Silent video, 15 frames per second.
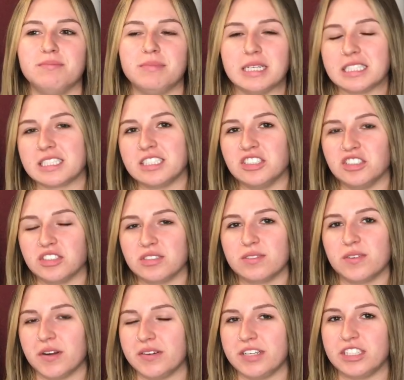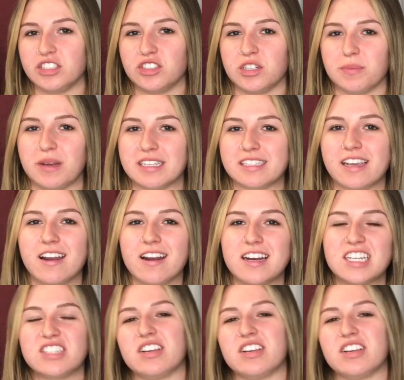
basically just foundation and mascara,